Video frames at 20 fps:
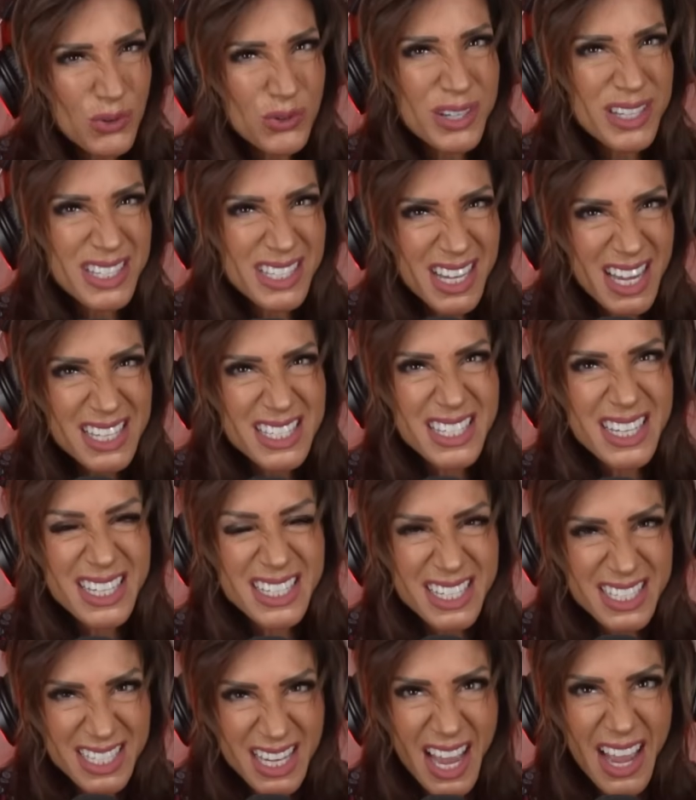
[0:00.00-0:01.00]
disgusting
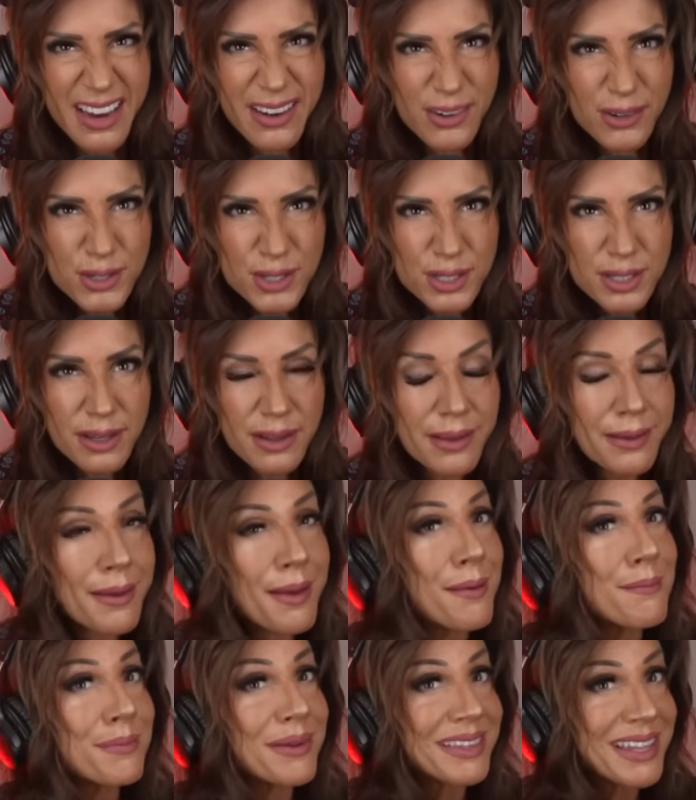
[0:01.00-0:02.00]
desires.
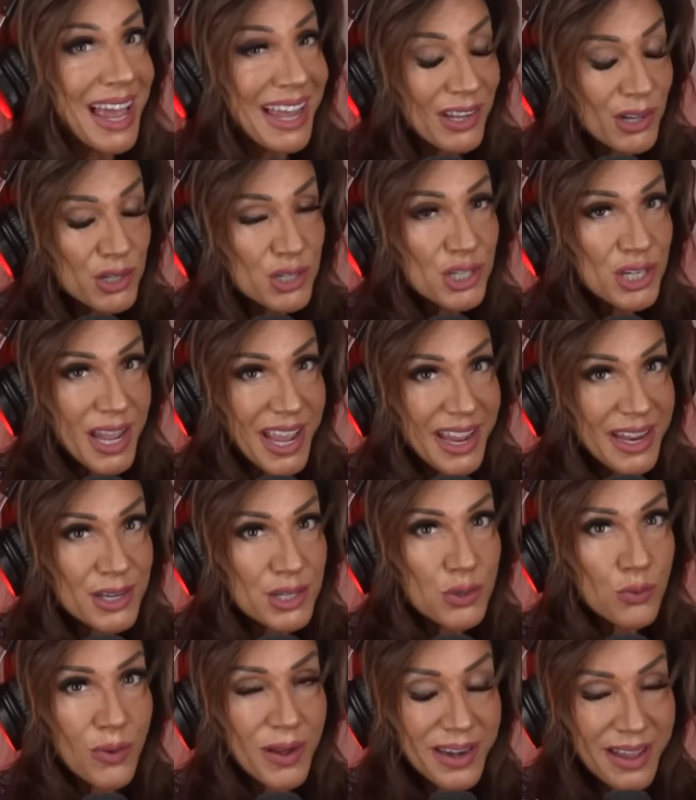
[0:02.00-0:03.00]
But that could
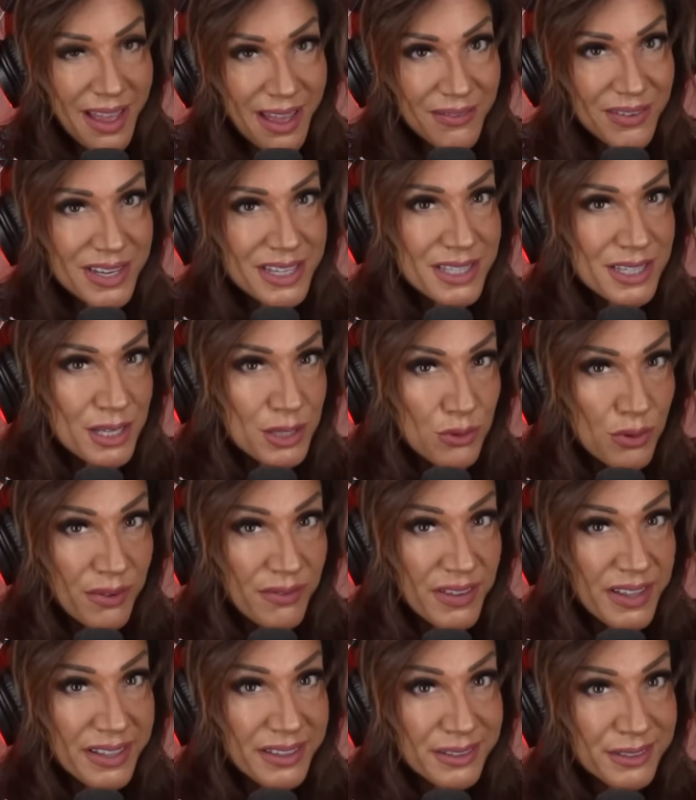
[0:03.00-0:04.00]
change when evidence is
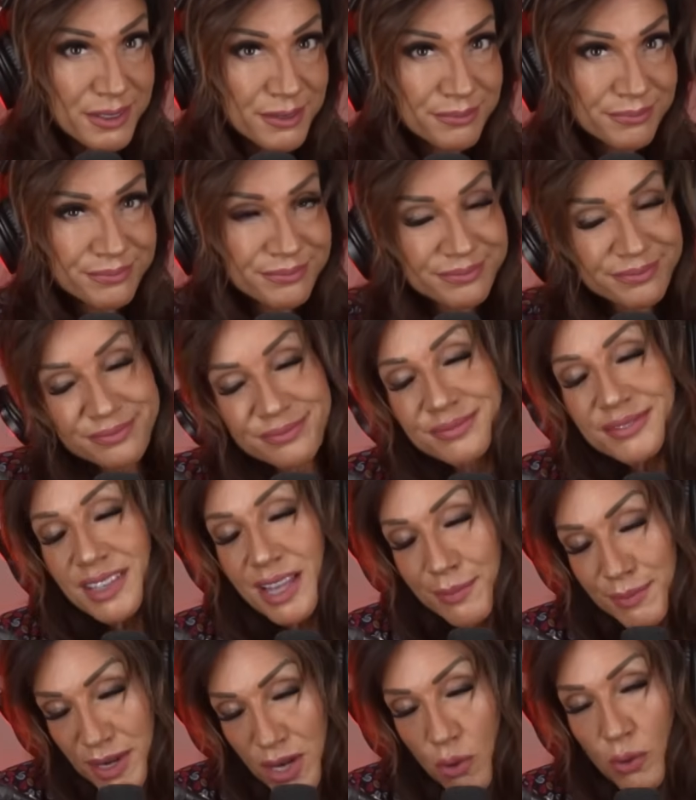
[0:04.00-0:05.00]
revealed.
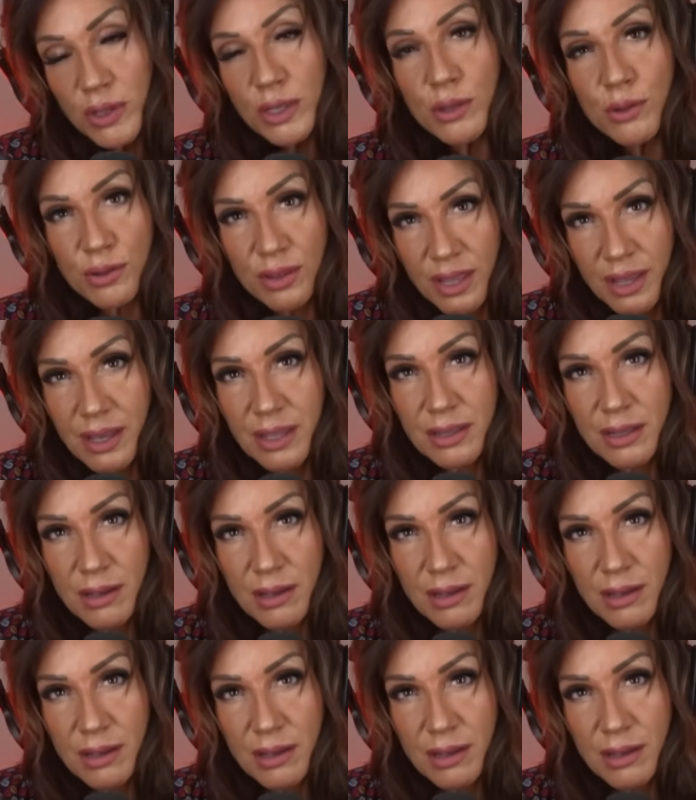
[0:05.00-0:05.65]
Let me know what you think in the